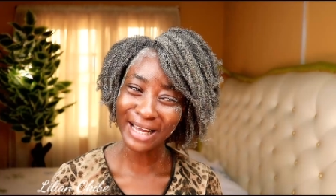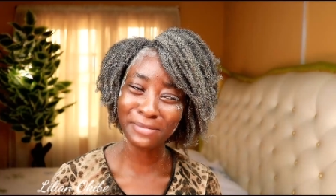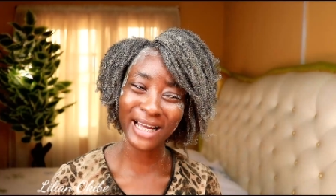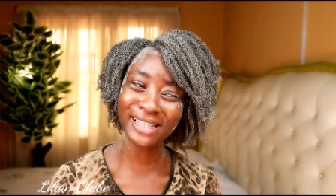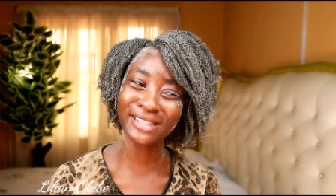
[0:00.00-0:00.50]

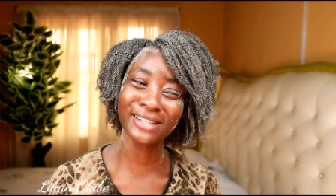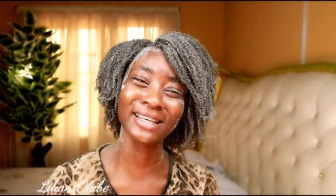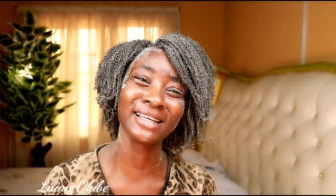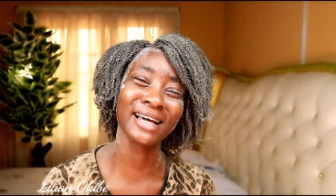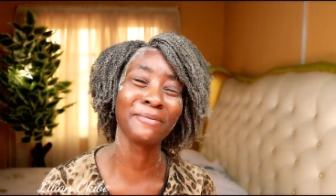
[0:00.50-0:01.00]
I'm starting to
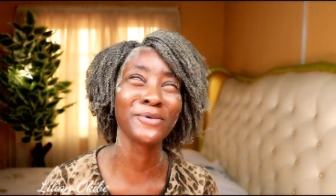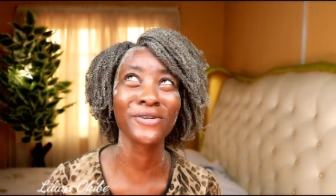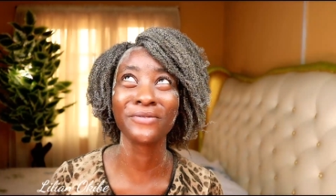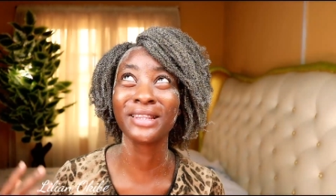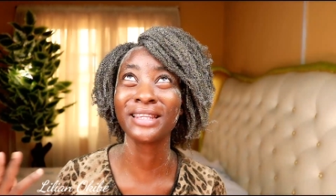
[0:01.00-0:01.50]
think that
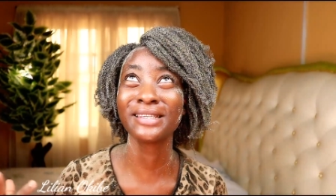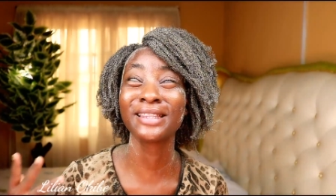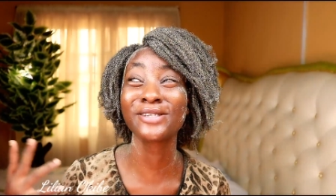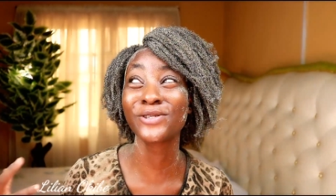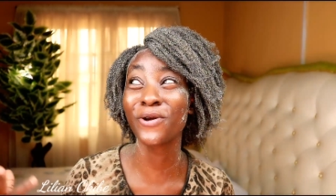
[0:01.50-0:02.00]
most of the
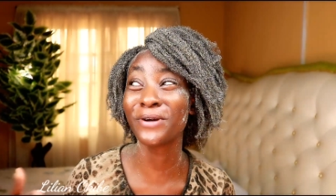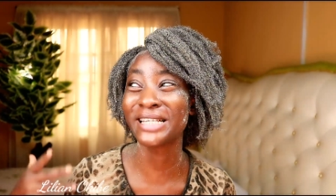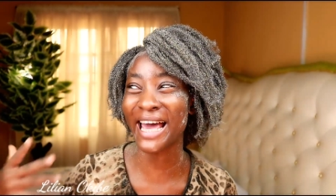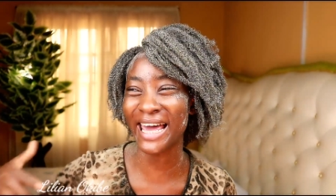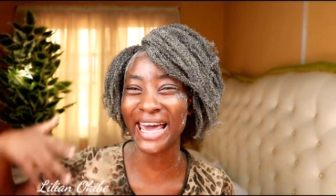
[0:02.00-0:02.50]

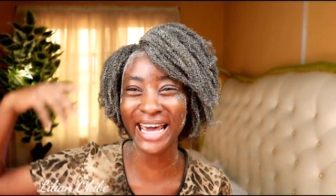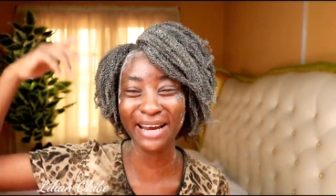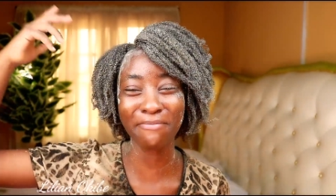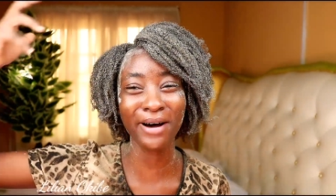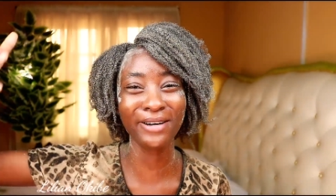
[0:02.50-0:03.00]
stories I
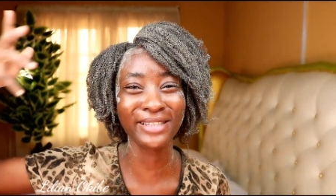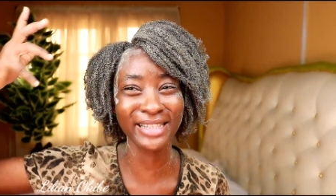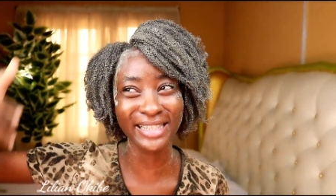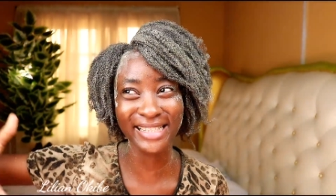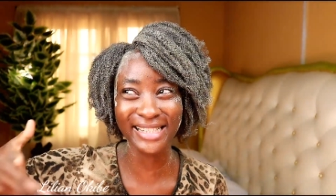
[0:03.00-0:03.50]
heard
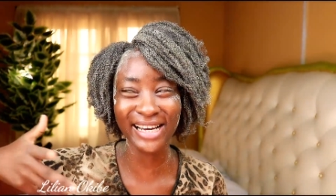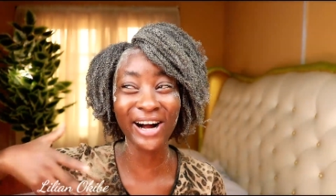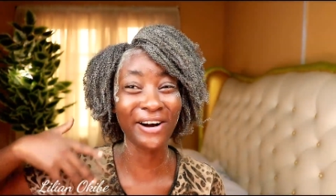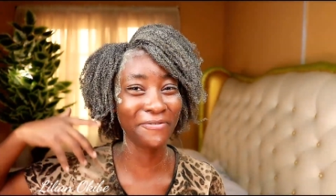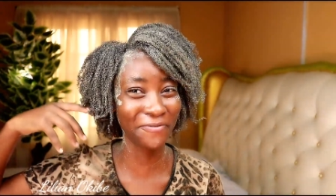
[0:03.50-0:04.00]
about this
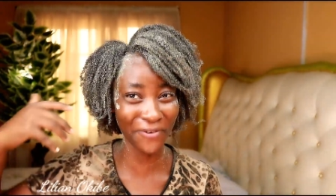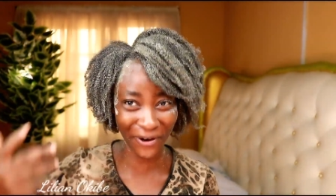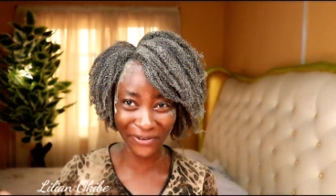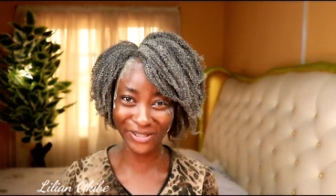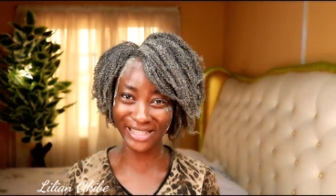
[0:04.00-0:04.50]
are
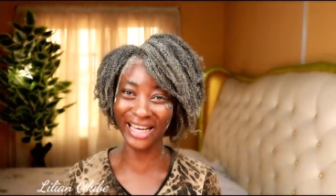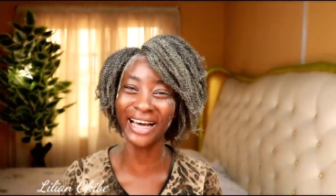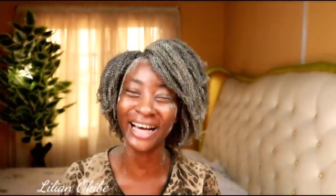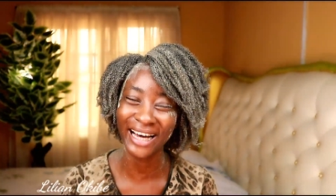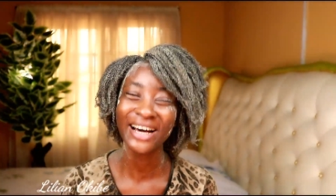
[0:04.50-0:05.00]
false.
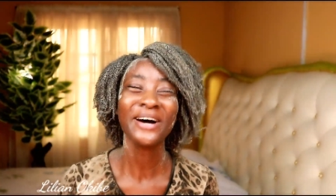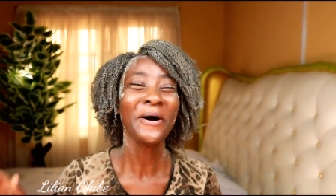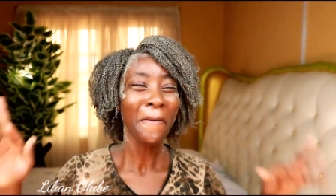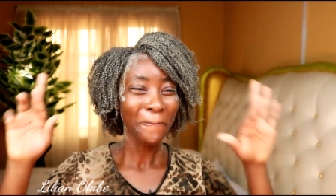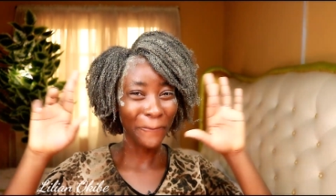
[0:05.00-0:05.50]

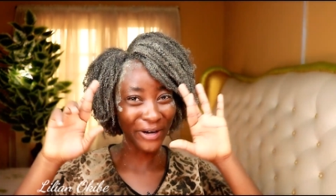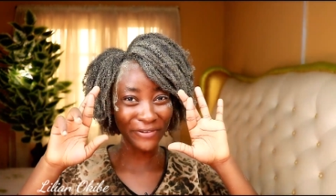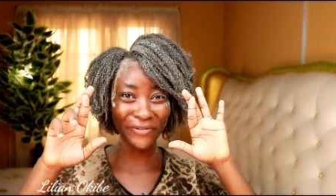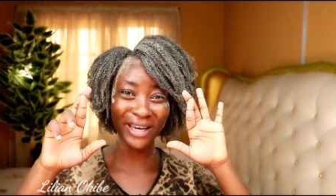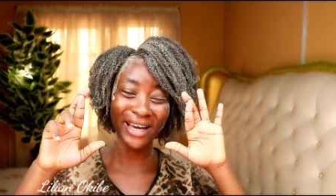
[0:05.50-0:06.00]

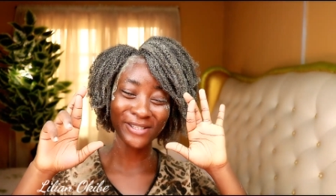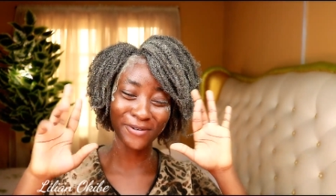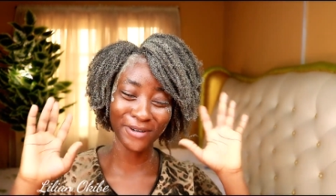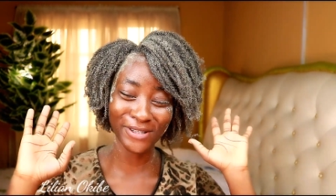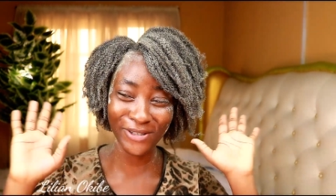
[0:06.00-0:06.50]
But fingers
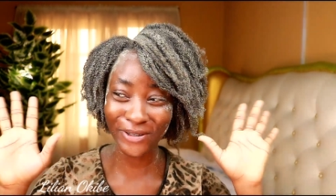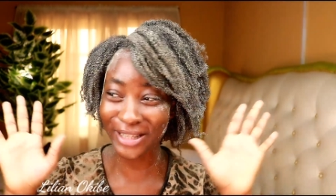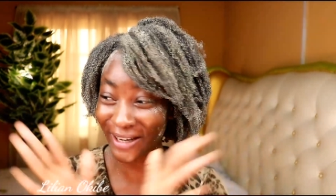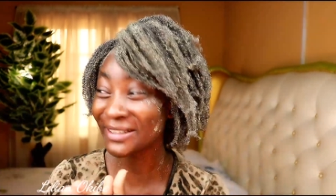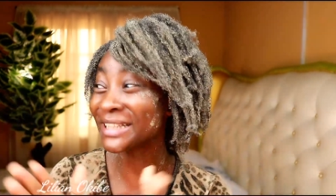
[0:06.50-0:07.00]
crossed. So
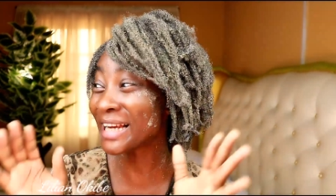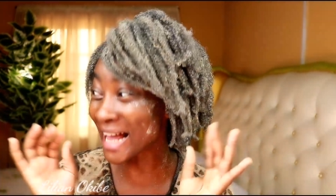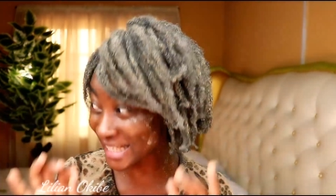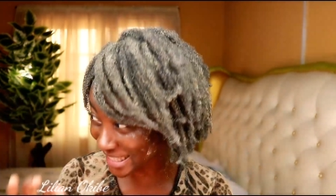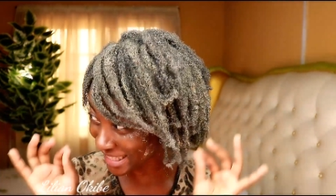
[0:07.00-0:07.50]
now the
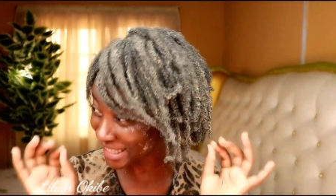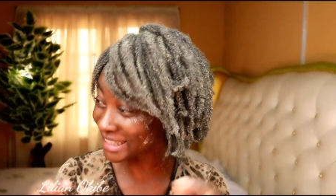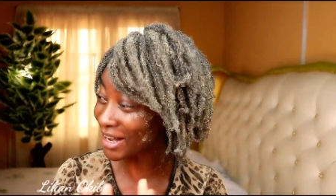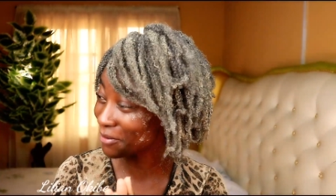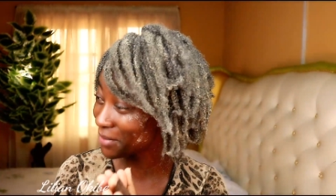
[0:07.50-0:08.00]
last
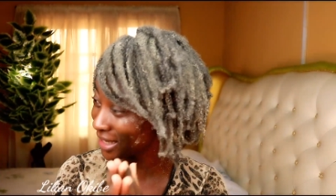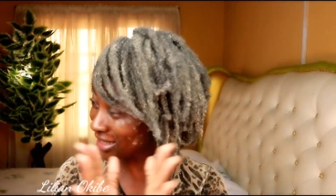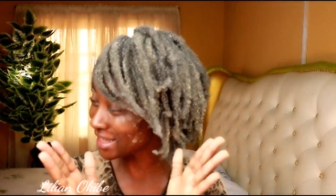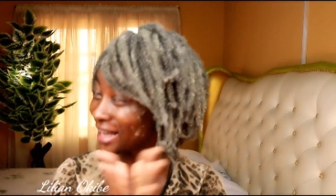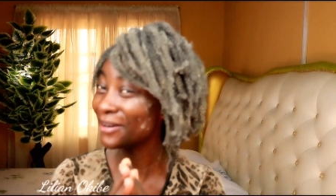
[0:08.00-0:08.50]
thing that will make
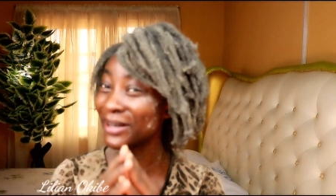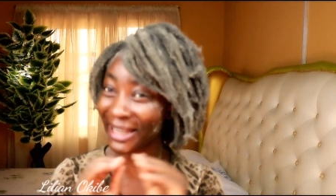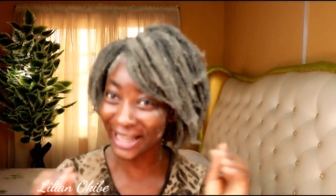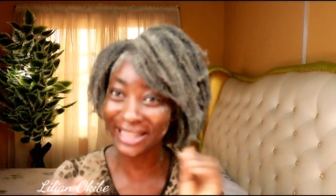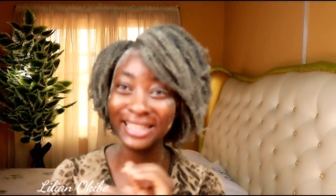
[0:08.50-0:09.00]
it like,
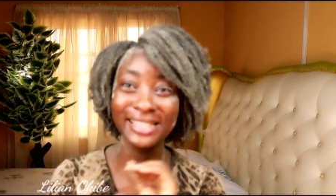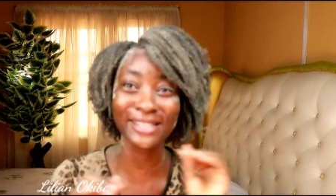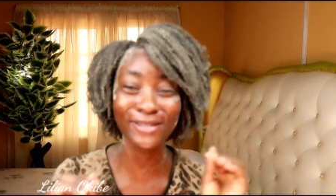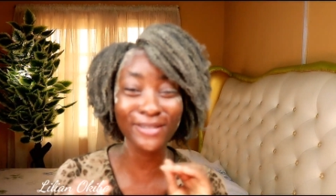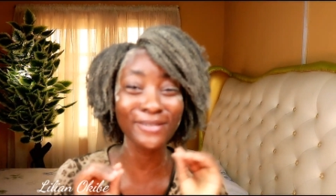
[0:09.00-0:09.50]
okay,
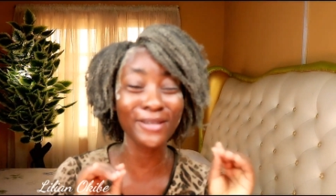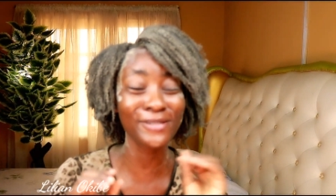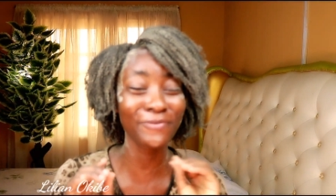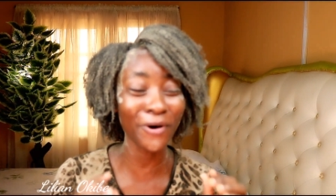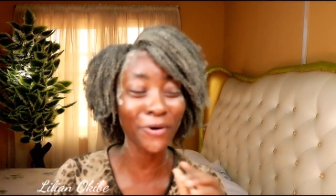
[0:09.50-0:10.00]
this
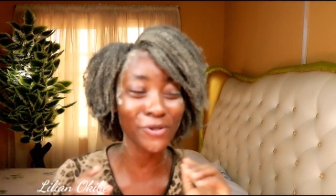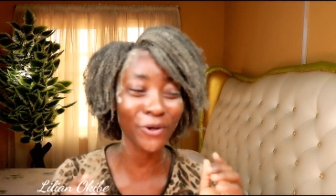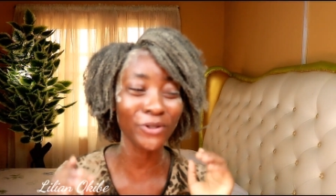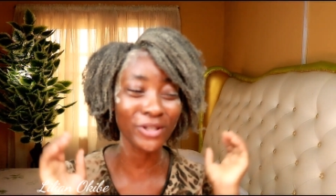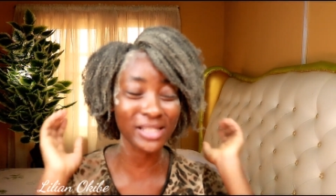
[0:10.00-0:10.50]
is false
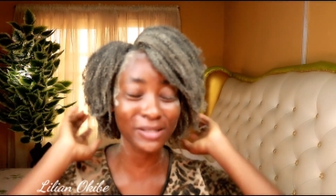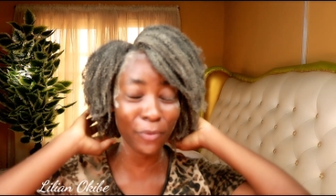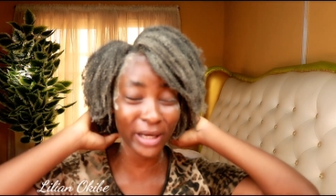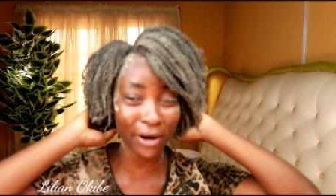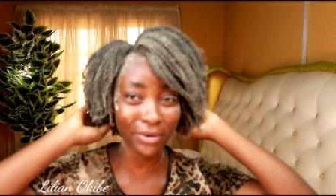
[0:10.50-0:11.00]
or not, is
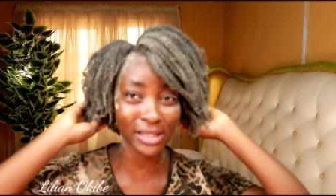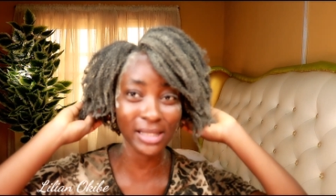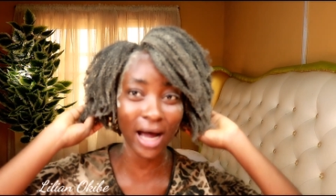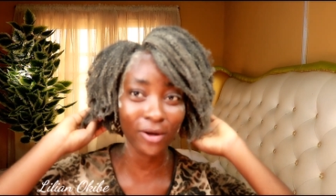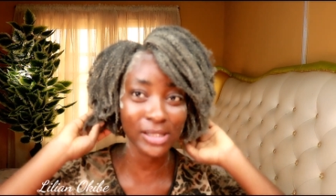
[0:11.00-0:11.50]
when I rinse
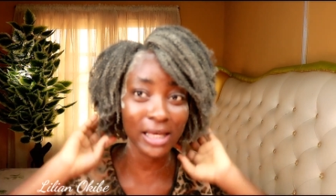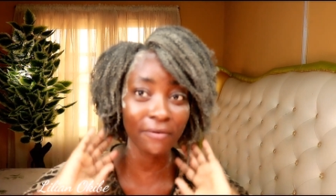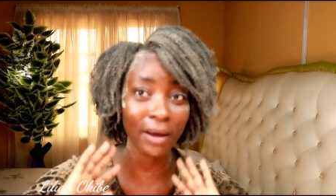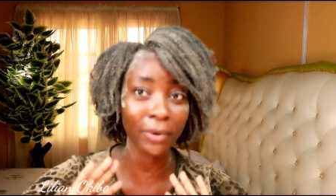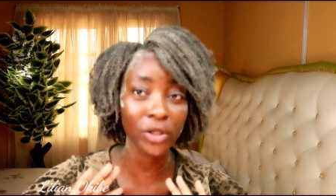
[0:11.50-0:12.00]
it out,
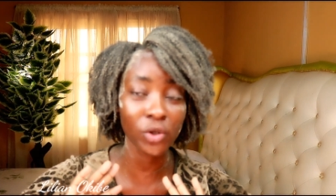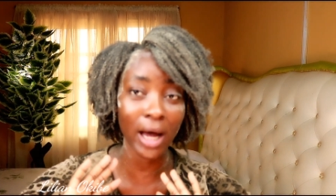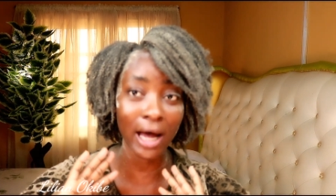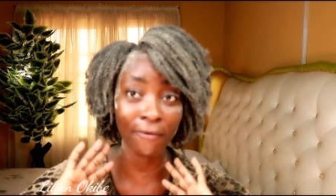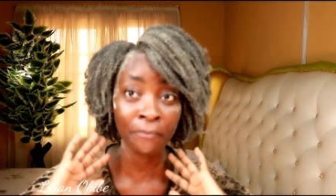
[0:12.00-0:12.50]
if I'm going to
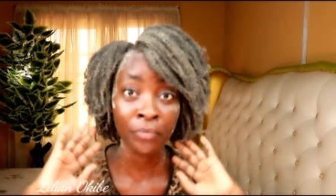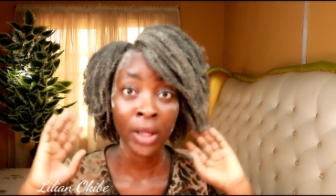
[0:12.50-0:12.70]
have